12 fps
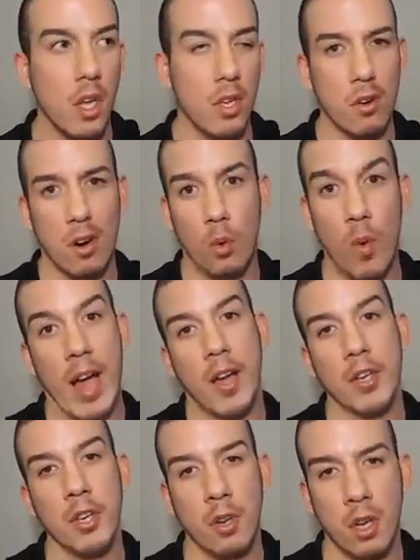you're a
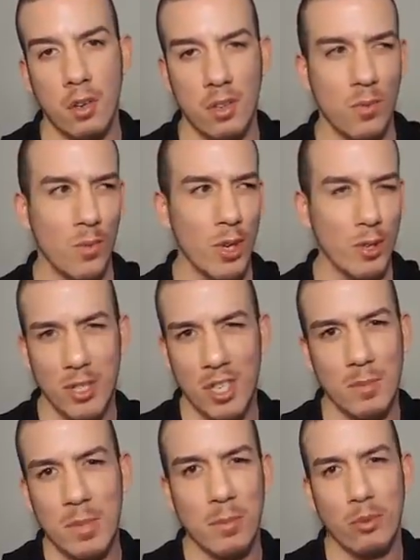wackadoodle, you
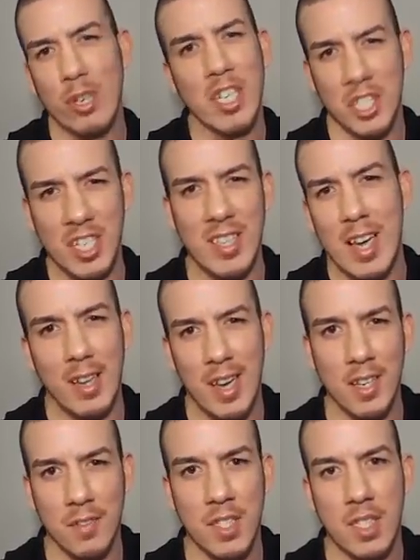shouldn't be preaching that
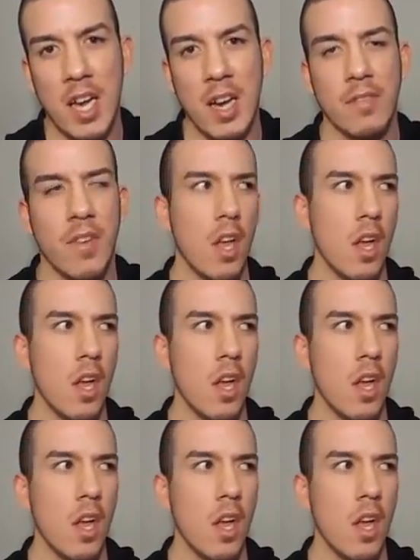kind of stuff,